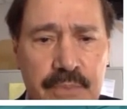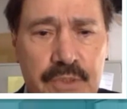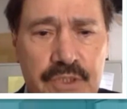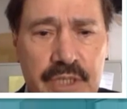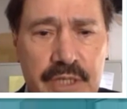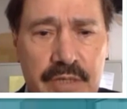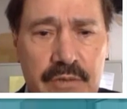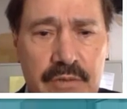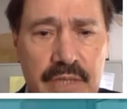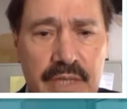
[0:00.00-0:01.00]

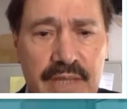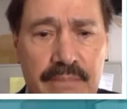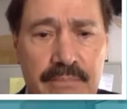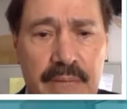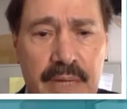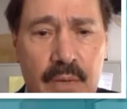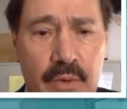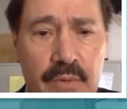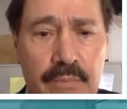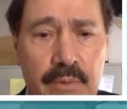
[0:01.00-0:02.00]
cycle and the
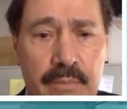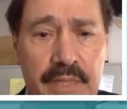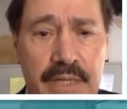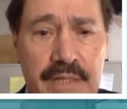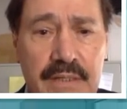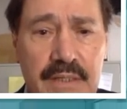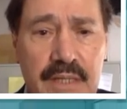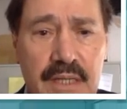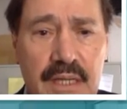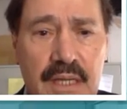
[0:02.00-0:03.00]
power per minute
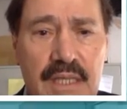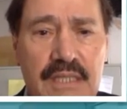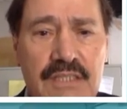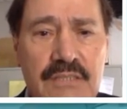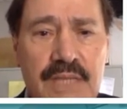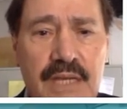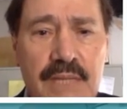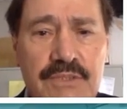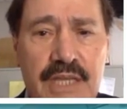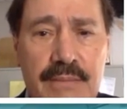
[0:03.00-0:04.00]

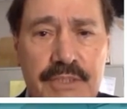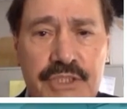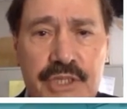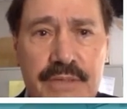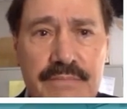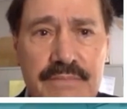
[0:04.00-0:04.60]
becomes damaging.